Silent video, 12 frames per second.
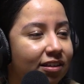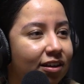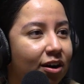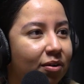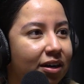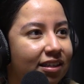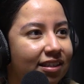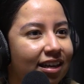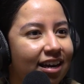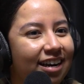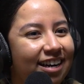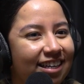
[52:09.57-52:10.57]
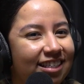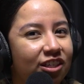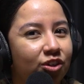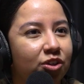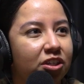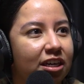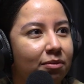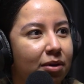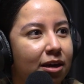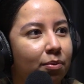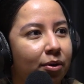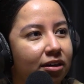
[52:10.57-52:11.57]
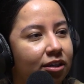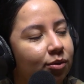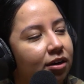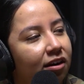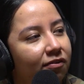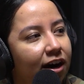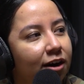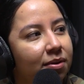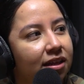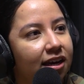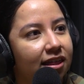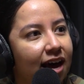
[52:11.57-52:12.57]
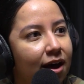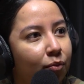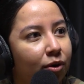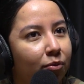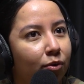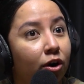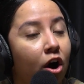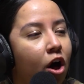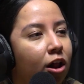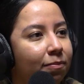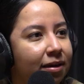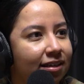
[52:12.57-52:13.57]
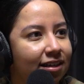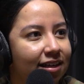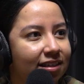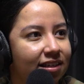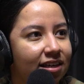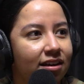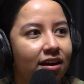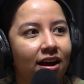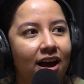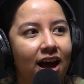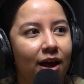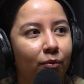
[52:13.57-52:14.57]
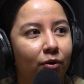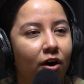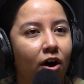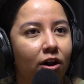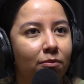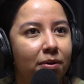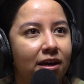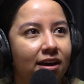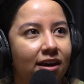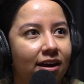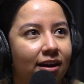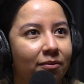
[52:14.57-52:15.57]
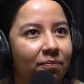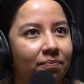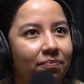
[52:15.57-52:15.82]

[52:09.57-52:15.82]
So it's interesting being put into an environment like that, where we're all being tested and we're all being